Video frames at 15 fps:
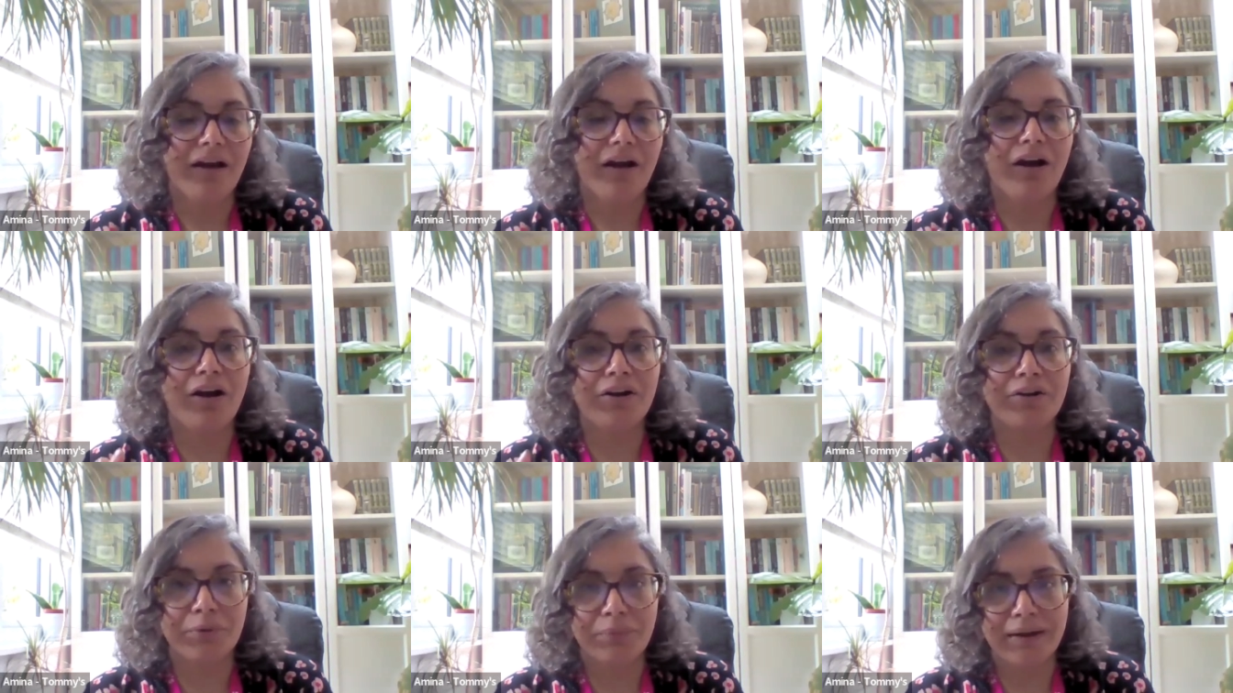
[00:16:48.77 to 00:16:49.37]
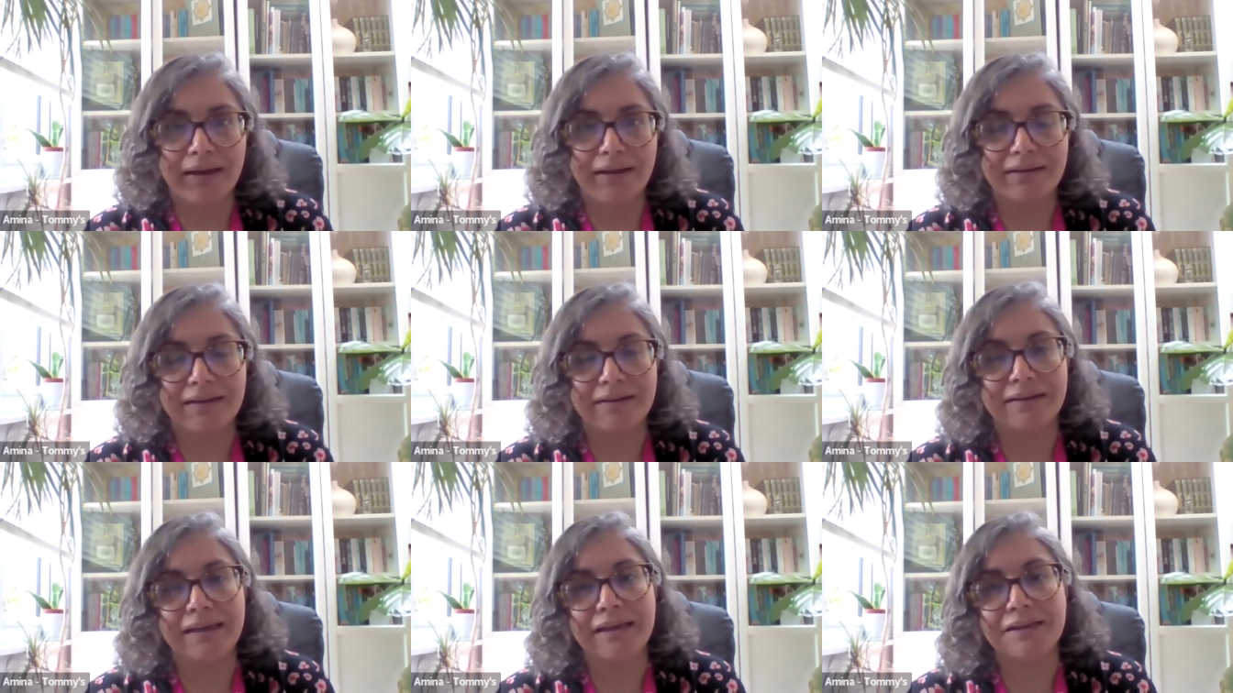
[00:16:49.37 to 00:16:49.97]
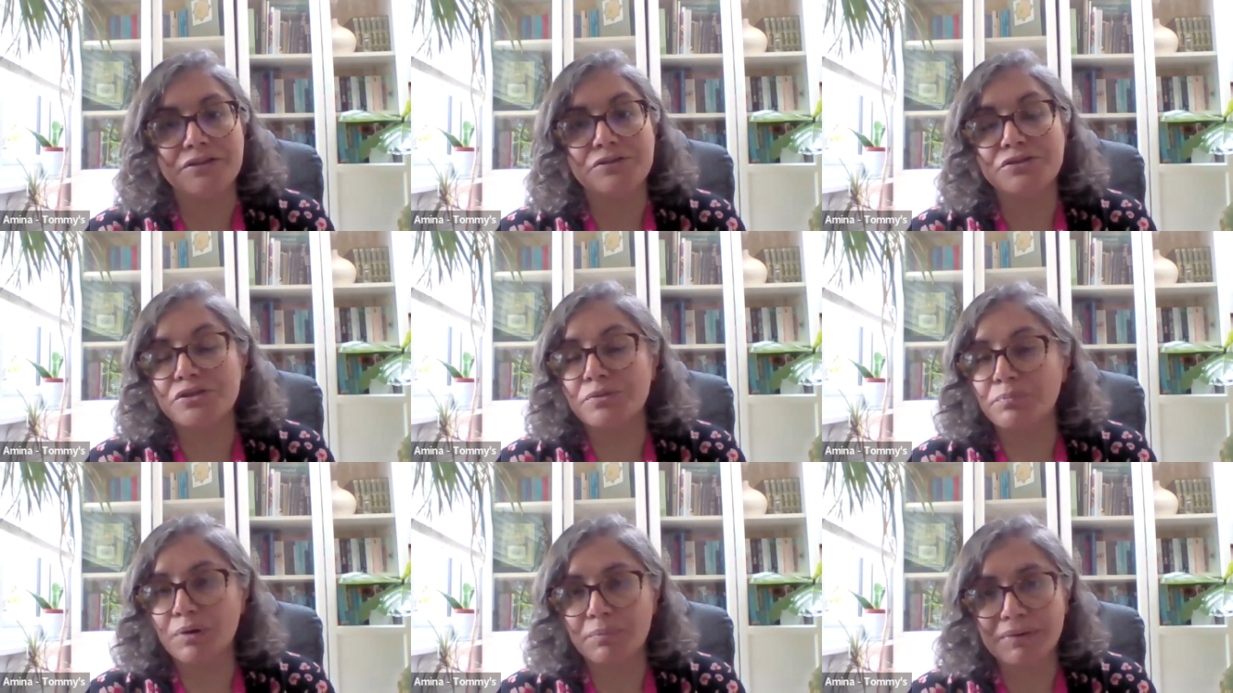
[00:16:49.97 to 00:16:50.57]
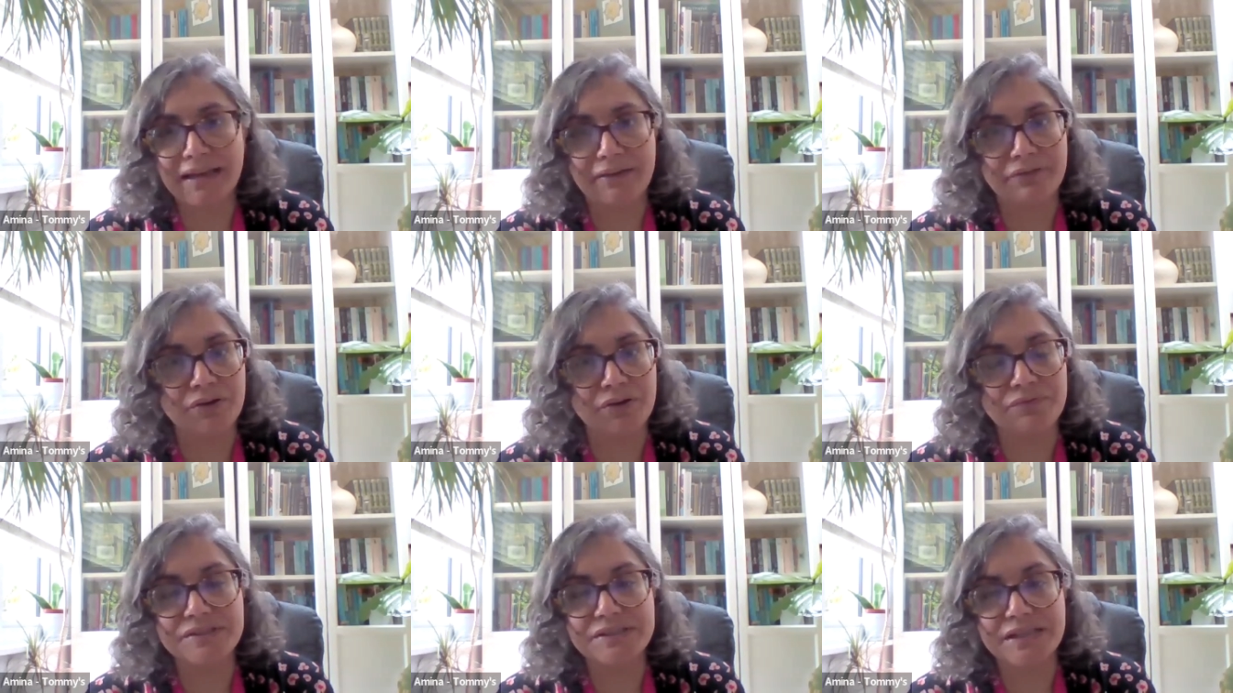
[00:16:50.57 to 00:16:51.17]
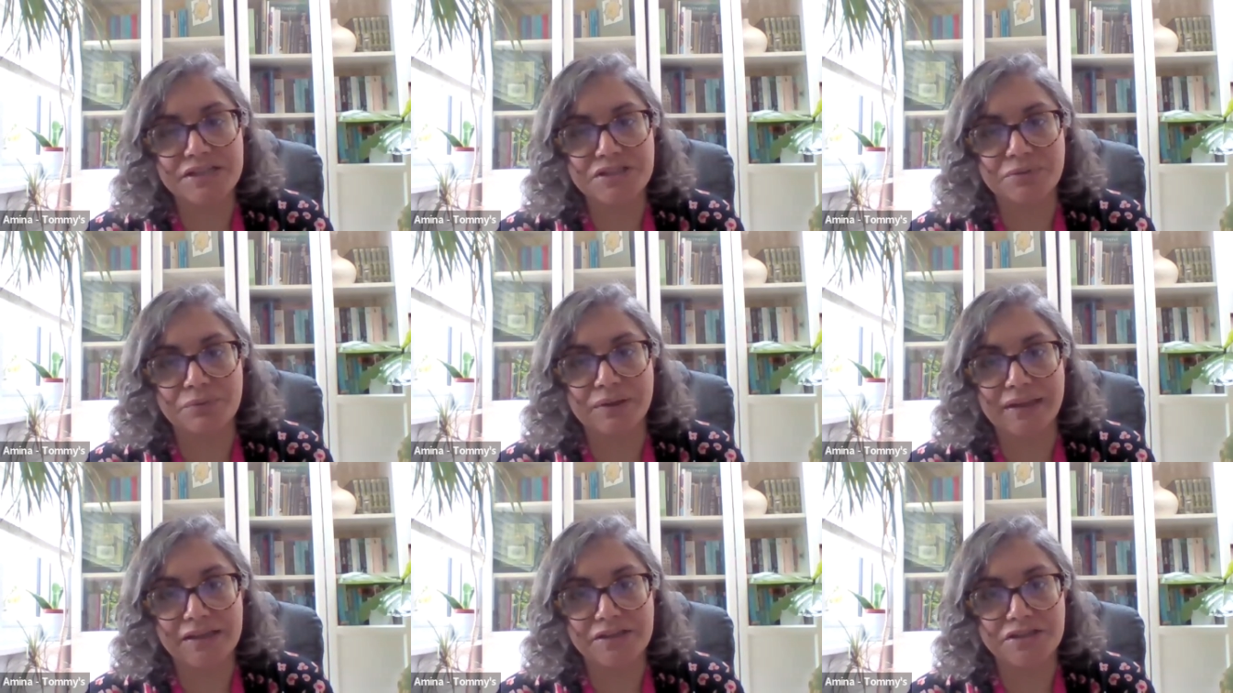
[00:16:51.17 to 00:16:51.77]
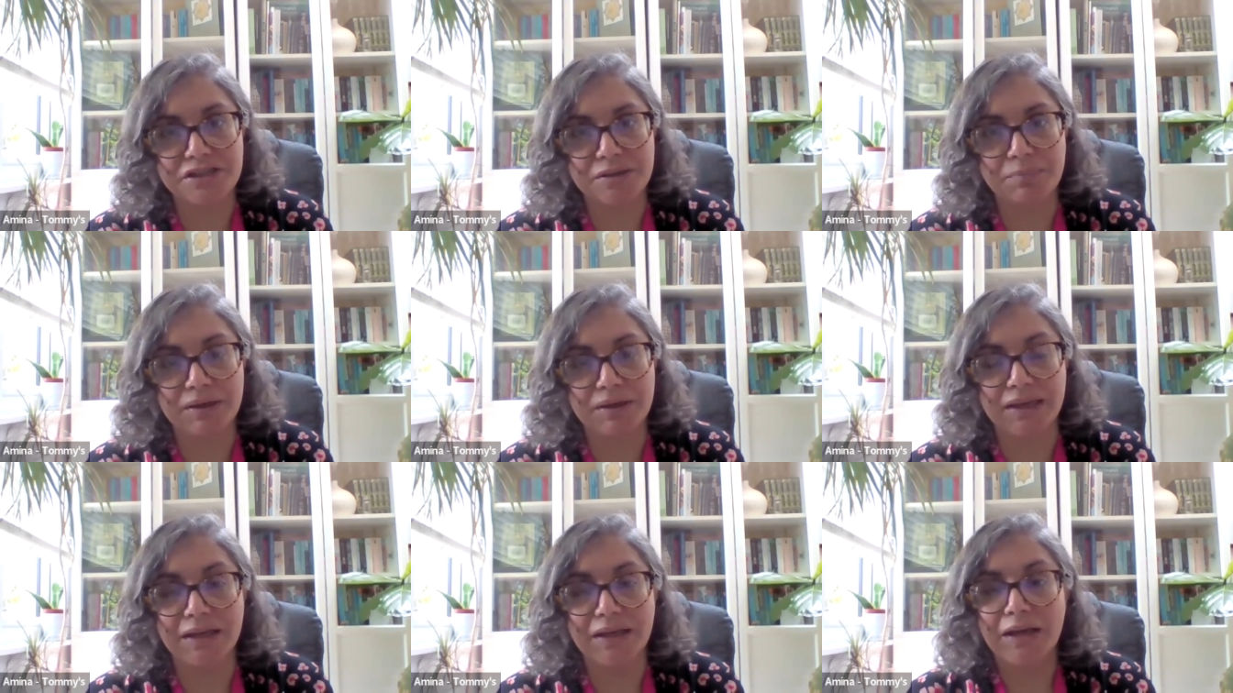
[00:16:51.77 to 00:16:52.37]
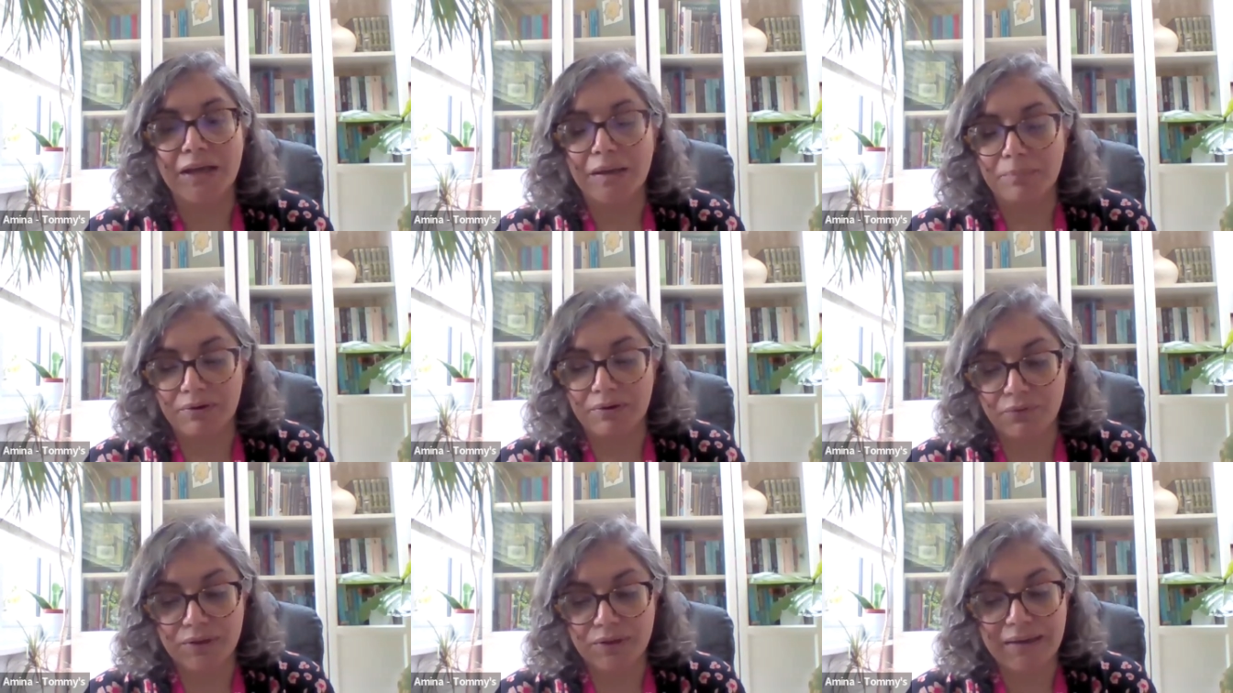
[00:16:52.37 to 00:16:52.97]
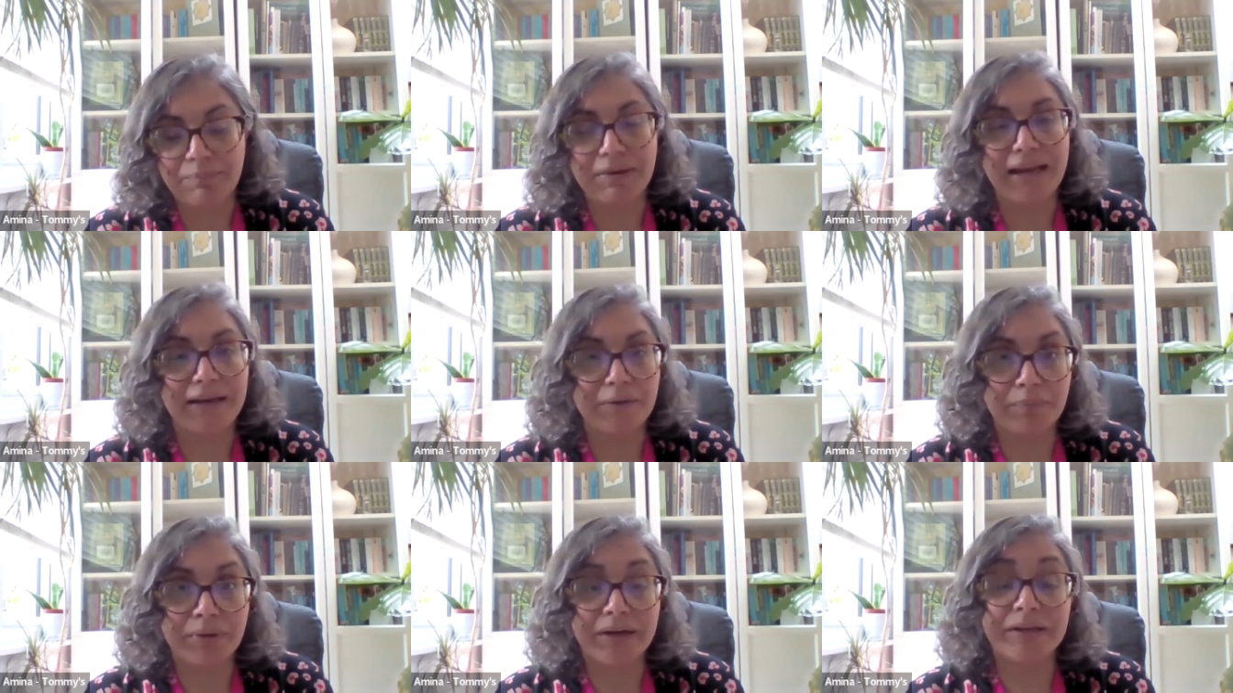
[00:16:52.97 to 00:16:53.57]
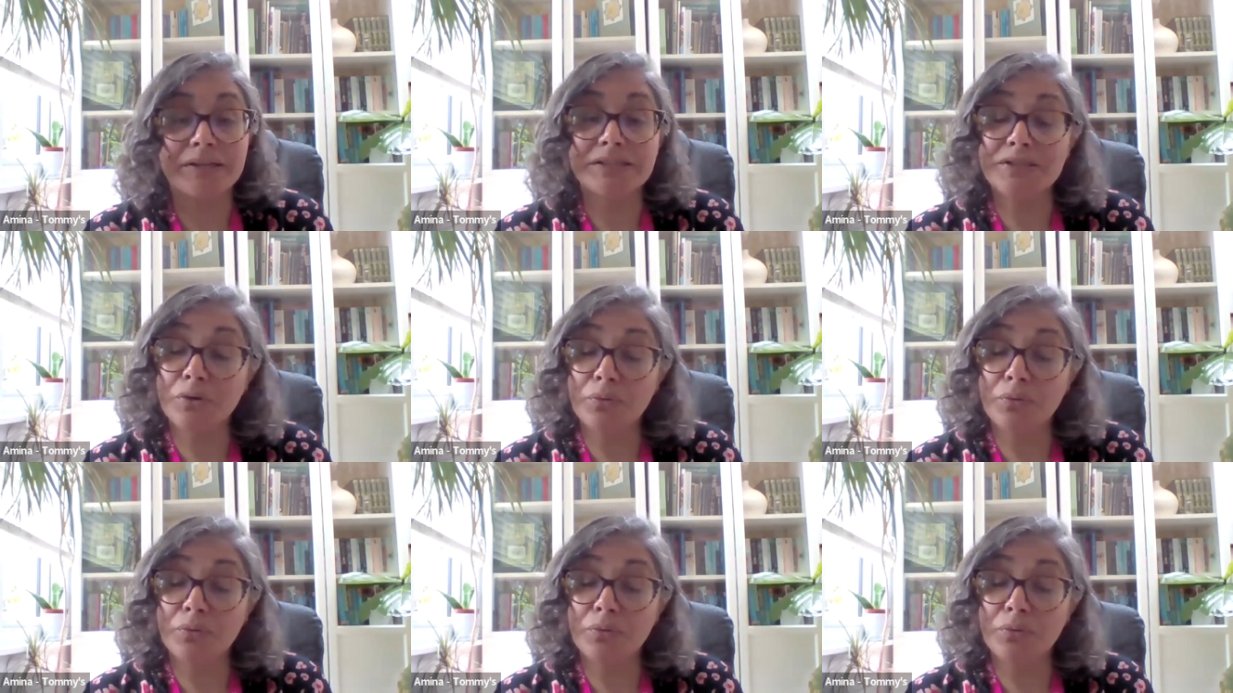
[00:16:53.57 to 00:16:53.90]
are aware that they should probably have a conversation with their GP before they plan a pregnancy,